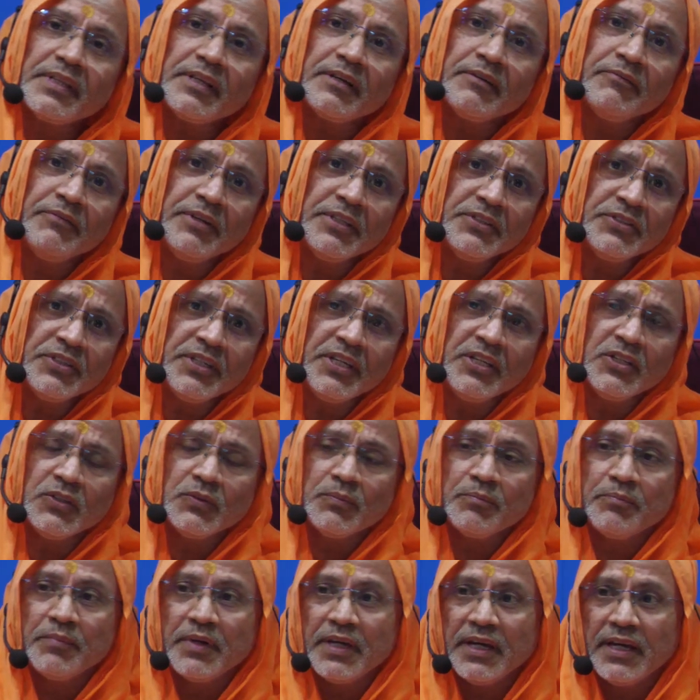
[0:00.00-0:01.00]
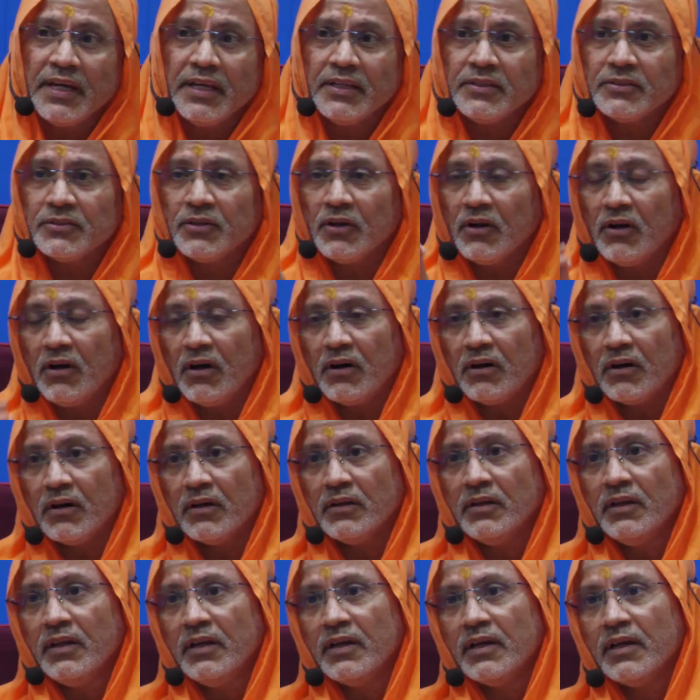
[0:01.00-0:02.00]
which is based
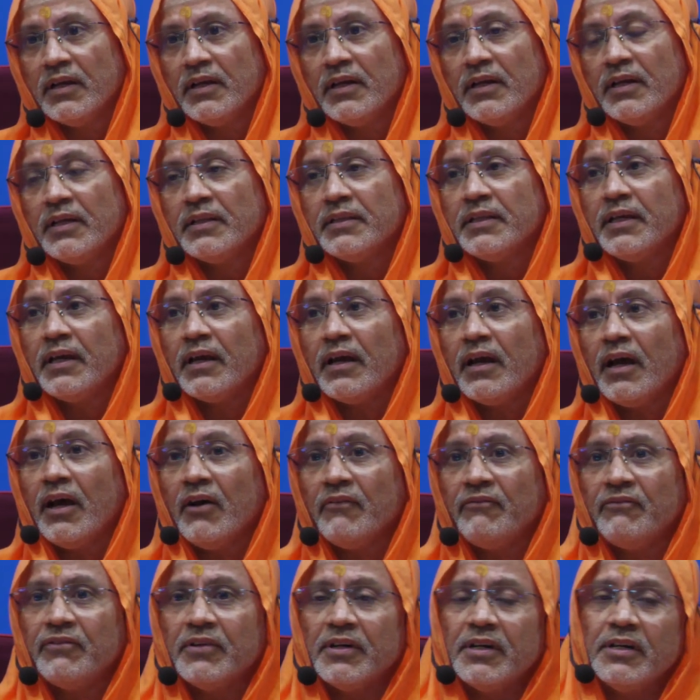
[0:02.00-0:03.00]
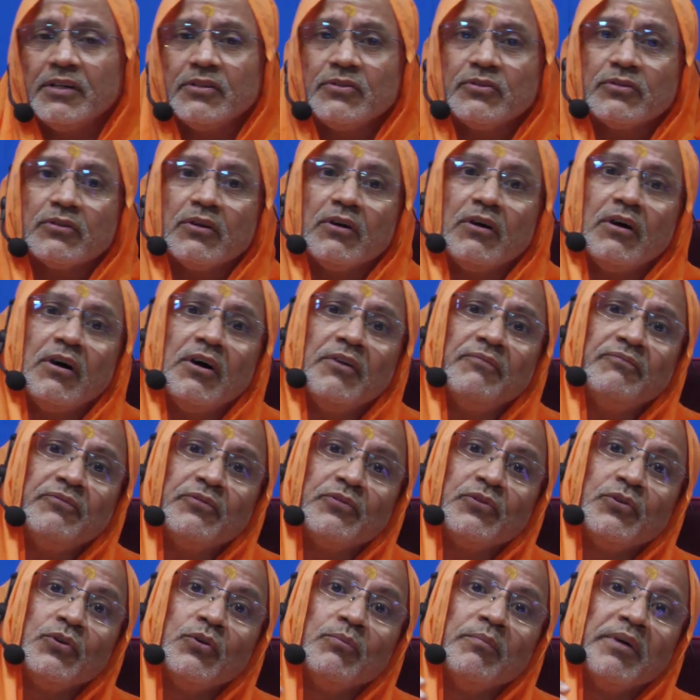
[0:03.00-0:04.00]
on the efforts of
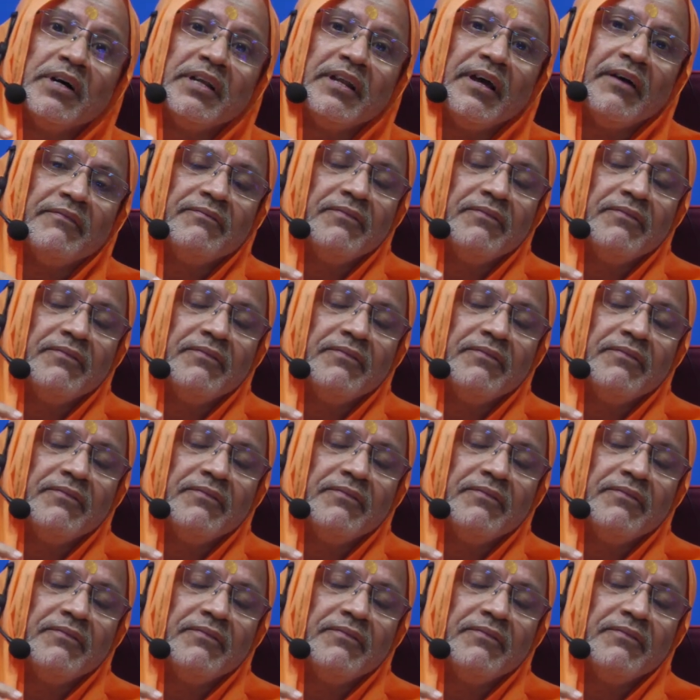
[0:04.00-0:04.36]
human